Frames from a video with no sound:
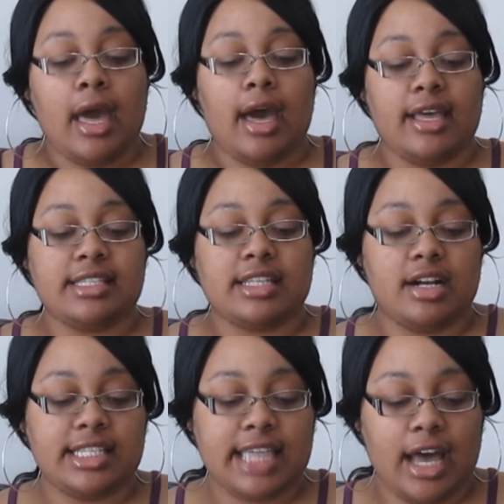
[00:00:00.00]
It
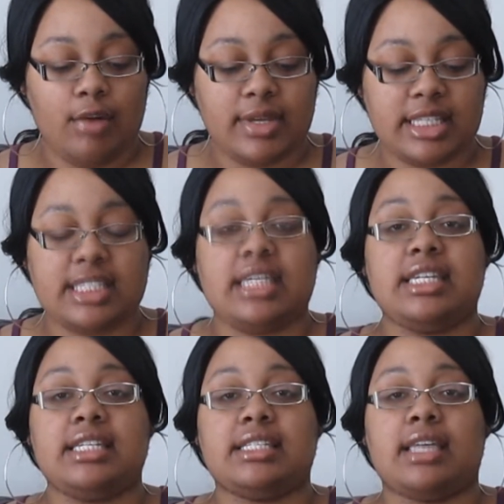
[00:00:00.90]
starts out with
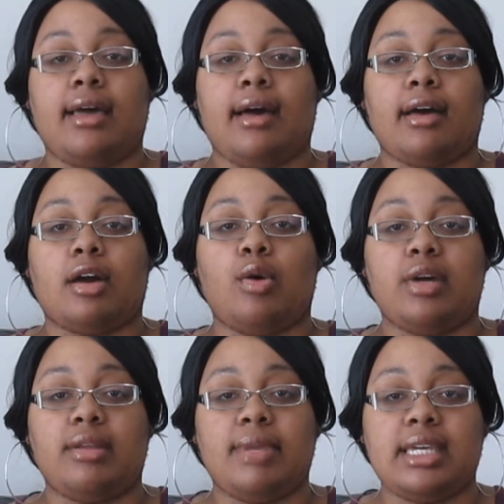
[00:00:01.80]
Ceas
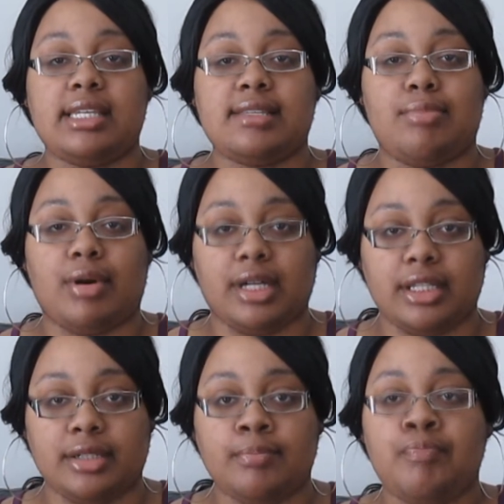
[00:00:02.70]
going to meet his
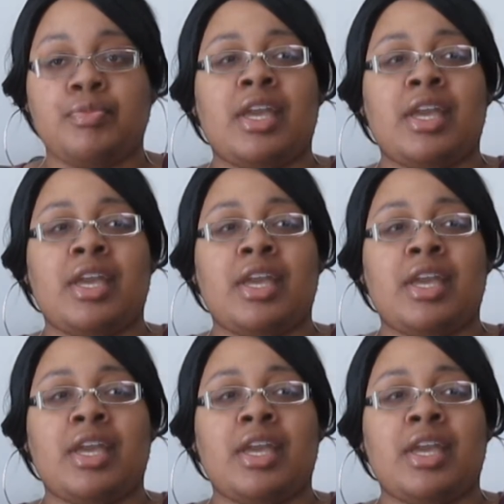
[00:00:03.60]
brother.